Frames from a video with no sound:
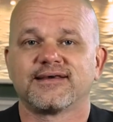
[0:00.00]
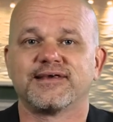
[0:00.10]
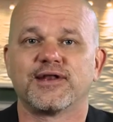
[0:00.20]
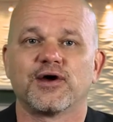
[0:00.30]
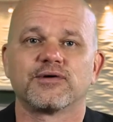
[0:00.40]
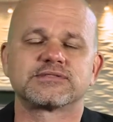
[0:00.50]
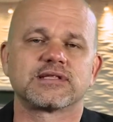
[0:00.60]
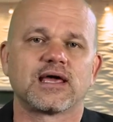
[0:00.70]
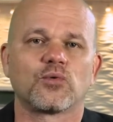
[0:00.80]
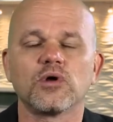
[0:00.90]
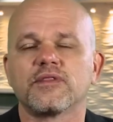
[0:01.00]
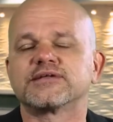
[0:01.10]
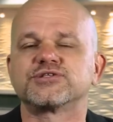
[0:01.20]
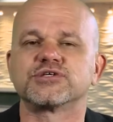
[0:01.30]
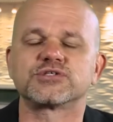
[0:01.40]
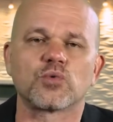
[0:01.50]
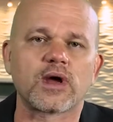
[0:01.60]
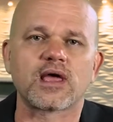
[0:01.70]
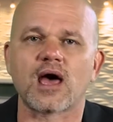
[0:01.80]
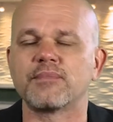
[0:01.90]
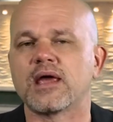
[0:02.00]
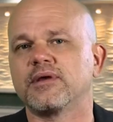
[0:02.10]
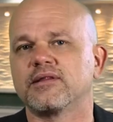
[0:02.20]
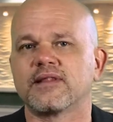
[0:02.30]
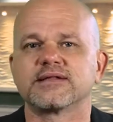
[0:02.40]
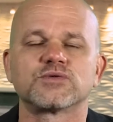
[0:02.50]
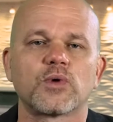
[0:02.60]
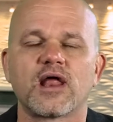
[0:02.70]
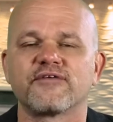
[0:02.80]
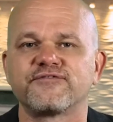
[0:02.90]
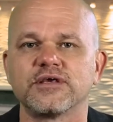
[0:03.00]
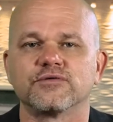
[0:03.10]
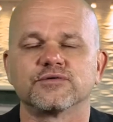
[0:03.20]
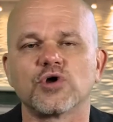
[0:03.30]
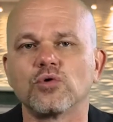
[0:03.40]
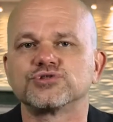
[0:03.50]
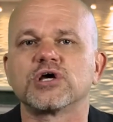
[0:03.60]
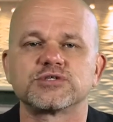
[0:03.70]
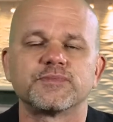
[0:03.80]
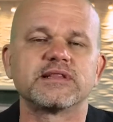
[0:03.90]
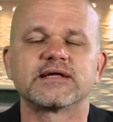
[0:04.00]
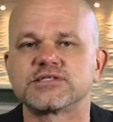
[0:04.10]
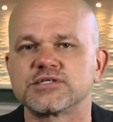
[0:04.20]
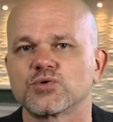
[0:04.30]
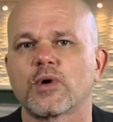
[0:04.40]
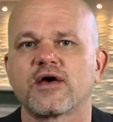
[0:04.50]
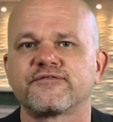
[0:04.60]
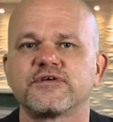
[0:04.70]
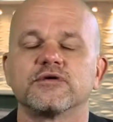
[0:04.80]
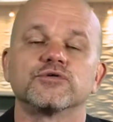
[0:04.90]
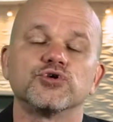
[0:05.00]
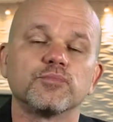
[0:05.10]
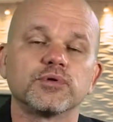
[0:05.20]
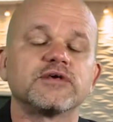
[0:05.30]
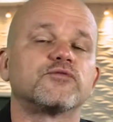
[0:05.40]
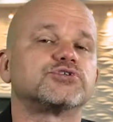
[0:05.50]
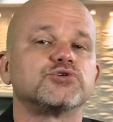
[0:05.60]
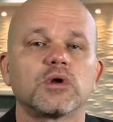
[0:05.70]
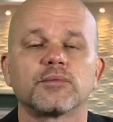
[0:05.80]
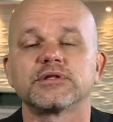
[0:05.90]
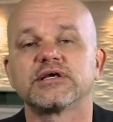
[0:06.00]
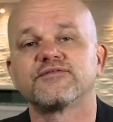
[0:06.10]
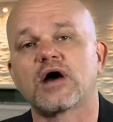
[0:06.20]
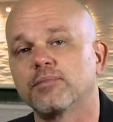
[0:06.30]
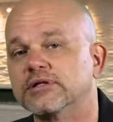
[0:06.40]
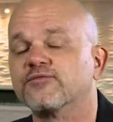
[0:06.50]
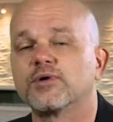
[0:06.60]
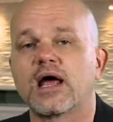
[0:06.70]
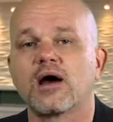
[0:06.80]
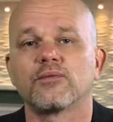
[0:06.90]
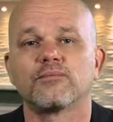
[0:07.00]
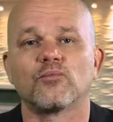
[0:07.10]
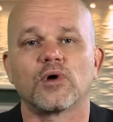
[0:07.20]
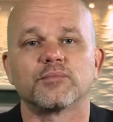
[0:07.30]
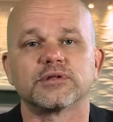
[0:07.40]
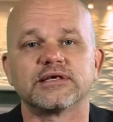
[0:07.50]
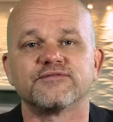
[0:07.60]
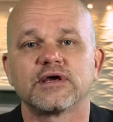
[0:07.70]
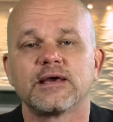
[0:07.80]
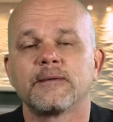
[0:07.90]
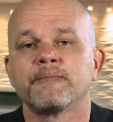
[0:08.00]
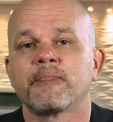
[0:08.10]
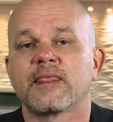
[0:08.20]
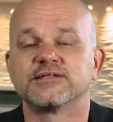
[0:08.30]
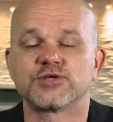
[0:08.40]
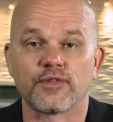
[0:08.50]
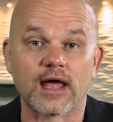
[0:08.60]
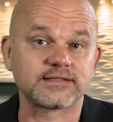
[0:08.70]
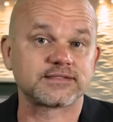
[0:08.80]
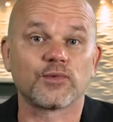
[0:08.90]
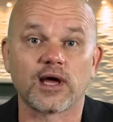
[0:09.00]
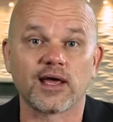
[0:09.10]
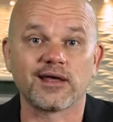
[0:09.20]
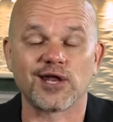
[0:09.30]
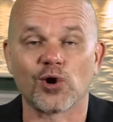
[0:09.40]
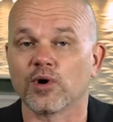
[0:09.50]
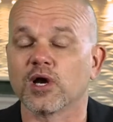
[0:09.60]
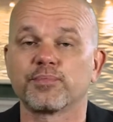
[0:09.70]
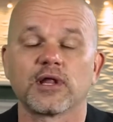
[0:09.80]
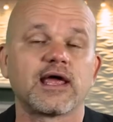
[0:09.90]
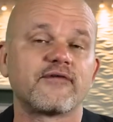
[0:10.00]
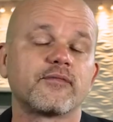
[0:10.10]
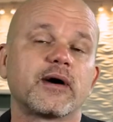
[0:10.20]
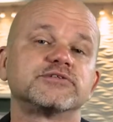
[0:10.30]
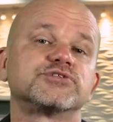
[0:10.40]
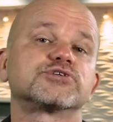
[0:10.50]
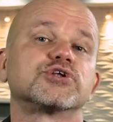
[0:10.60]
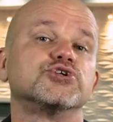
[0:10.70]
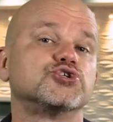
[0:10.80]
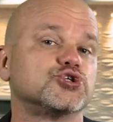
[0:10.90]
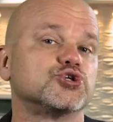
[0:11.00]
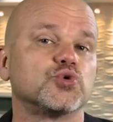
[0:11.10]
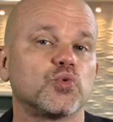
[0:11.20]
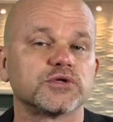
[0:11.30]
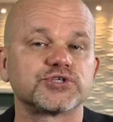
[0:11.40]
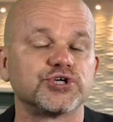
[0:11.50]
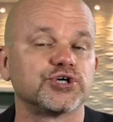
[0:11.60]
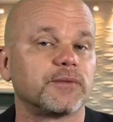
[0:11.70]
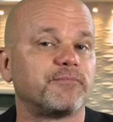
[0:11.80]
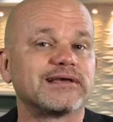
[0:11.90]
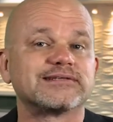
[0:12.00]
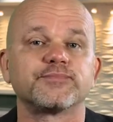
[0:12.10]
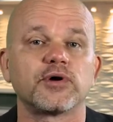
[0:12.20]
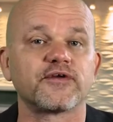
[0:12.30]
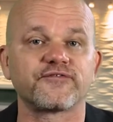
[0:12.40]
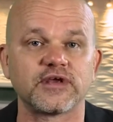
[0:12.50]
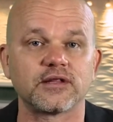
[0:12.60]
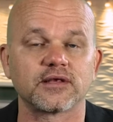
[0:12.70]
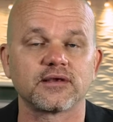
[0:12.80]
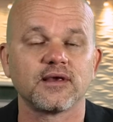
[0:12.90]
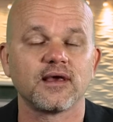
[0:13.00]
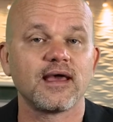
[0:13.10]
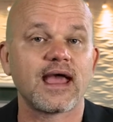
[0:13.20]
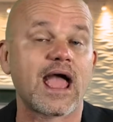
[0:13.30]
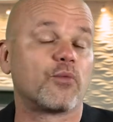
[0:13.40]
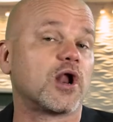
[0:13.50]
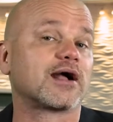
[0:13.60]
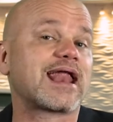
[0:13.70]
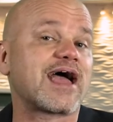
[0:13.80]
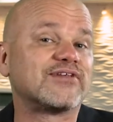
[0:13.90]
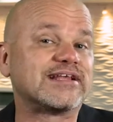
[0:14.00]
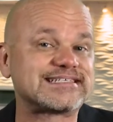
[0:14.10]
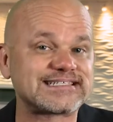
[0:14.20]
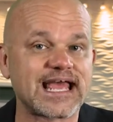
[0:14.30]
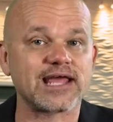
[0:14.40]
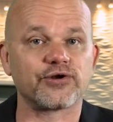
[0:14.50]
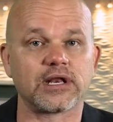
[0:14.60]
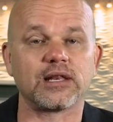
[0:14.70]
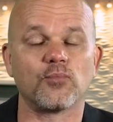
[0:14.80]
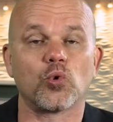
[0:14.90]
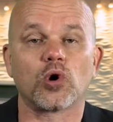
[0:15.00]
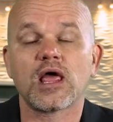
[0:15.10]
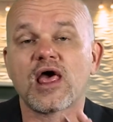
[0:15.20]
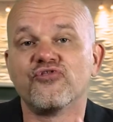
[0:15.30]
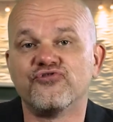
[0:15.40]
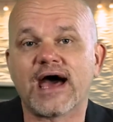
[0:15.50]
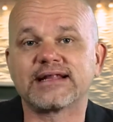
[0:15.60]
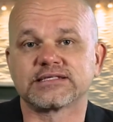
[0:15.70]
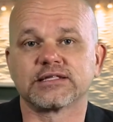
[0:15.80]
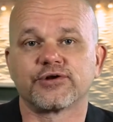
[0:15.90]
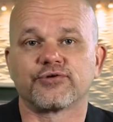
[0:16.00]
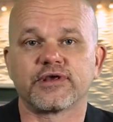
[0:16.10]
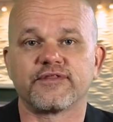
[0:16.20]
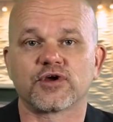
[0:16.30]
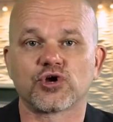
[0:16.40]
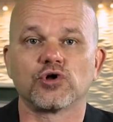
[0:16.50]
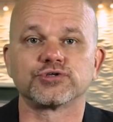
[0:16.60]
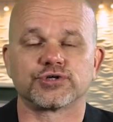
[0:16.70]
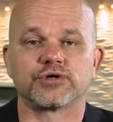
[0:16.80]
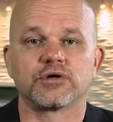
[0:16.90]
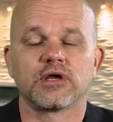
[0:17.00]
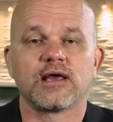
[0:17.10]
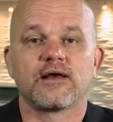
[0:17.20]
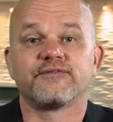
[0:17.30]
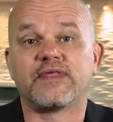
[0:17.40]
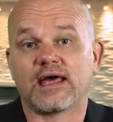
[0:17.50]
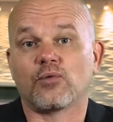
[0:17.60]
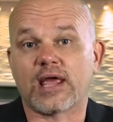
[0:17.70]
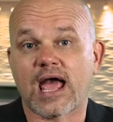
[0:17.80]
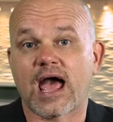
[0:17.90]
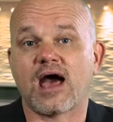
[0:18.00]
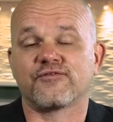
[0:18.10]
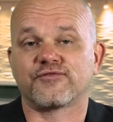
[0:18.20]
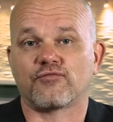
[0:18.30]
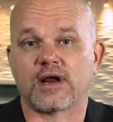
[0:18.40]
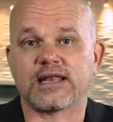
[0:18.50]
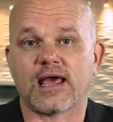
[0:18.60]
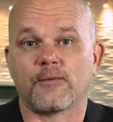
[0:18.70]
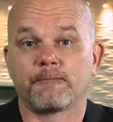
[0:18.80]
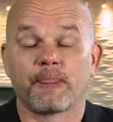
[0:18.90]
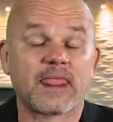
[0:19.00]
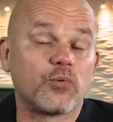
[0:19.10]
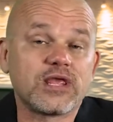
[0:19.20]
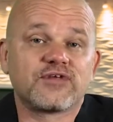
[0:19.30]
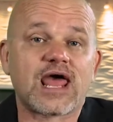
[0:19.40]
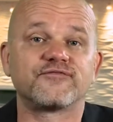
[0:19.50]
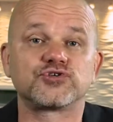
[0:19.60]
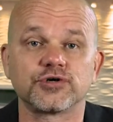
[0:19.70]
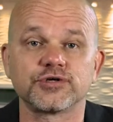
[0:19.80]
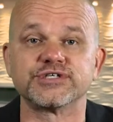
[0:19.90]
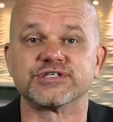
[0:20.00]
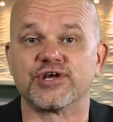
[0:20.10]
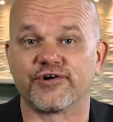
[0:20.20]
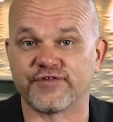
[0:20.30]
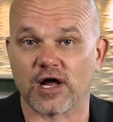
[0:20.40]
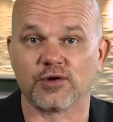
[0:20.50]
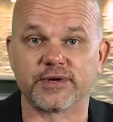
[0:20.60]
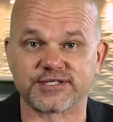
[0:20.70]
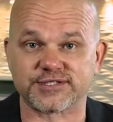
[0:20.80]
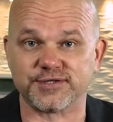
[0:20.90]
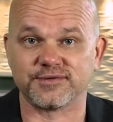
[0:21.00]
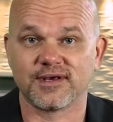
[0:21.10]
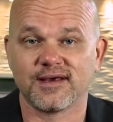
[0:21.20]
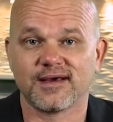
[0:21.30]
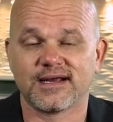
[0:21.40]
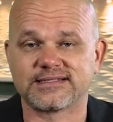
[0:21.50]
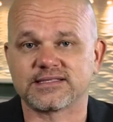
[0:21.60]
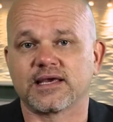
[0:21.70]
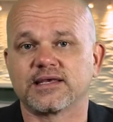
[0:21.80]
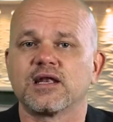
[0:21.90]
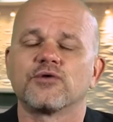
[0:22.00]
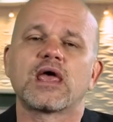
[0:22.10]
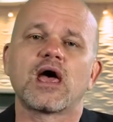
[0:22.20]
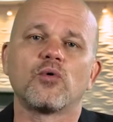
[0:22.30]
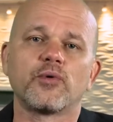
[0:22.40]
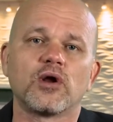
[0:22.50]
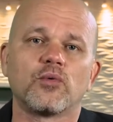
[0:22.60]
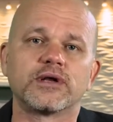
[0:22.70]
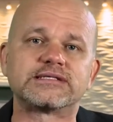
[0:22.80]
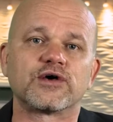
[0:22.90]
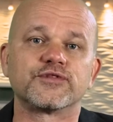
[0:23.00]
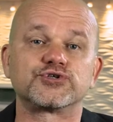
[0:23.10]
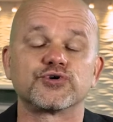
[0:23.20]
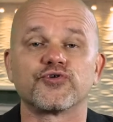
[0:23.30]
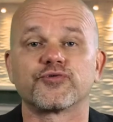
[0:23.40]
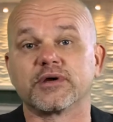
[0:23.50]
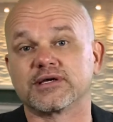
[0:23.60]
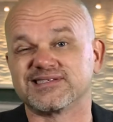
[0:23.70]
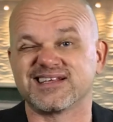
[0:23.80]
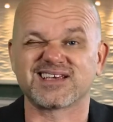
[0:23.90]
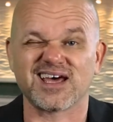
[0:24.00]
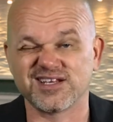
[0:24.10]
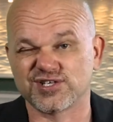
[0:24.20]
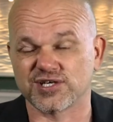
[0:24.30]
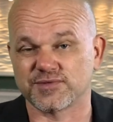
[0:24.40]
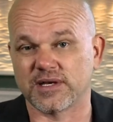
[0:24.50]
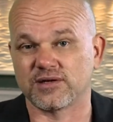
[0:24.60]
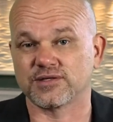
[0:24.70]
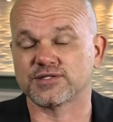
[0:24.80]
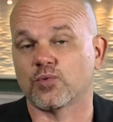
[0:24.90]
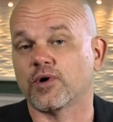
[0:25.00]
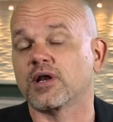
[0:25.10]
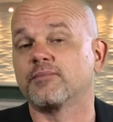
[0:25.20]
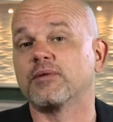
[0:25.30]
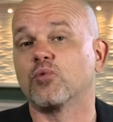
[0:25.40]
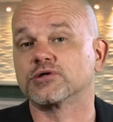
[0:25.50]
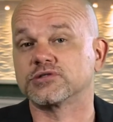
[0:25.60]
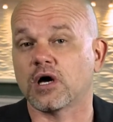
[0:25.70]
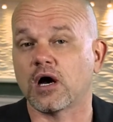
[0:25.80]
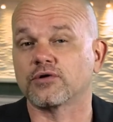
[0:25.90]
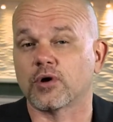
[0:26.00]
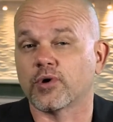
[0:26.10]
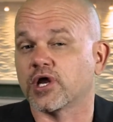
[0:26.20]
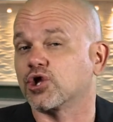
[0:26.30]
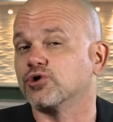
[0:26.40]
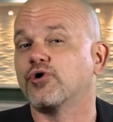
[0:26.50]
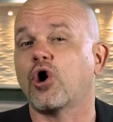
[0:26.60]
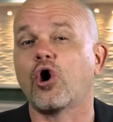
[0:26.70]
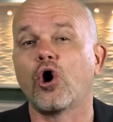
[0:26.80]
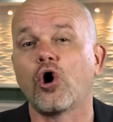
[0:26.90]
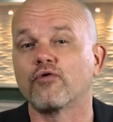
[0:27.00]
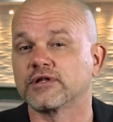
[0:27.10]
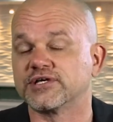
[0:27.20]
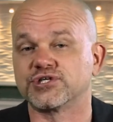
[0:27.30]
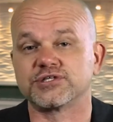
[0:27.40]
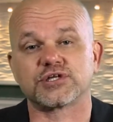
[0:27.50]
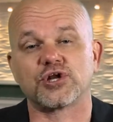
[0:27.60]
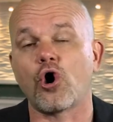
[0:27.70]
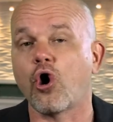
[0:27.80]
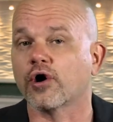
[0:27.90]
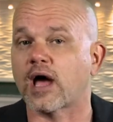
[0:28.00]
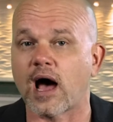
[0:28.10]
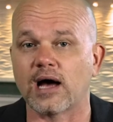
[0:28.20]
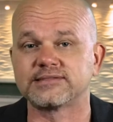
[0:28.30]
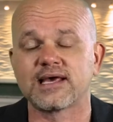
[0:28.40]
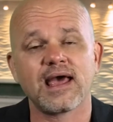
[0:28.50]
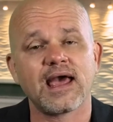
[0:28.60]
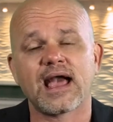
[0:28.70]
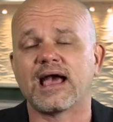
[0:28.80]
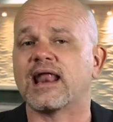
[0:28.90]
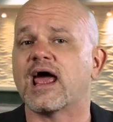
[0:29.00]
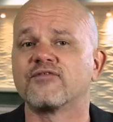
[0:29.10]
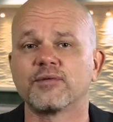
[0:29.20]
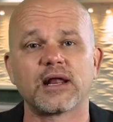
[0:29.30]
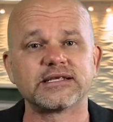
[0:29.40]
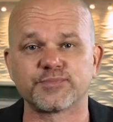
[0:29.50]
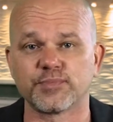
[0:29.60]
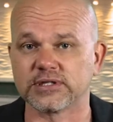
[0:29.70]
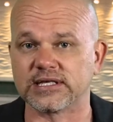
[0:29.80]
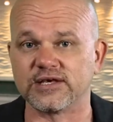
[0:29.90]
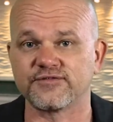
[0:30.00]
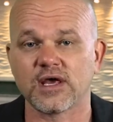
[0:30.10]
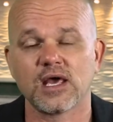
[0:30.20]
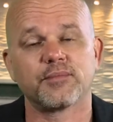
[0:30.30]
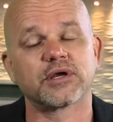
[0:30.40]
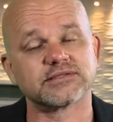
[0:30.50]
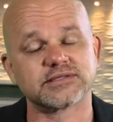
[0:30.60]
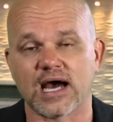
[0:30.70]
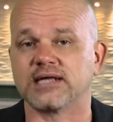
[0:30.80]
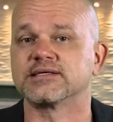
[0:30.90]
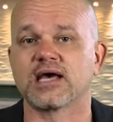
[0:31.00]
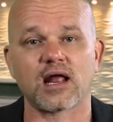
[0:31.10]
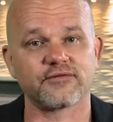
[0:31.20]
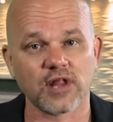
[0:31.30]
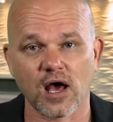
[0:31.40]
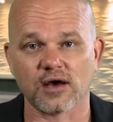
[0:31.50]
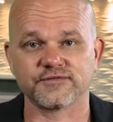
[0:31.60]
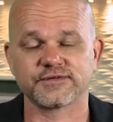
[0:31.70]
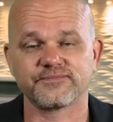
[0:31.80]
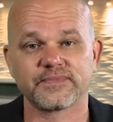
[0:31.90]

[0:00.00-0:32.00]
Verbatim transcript: You know, it's like, well, that's just the way God made me, and the way I feel. Don't judge me. That's just the way I feel. You believe what you want to believe. I'll believe what I want to believe. And so that's the way, you know, we're going to play. Everybody's just going to do what's good based upon their feeling, and we're not going to have any standard anymore. That is literally the culture that we have right now. And we even have churches that are following suit. It's like, you know, yeah, well, we don't want to tell the truth because that's kind of judgmental, so we're going to be more tolerant. We're going to include all religions and all gods and everybody's belief because God's a God of love.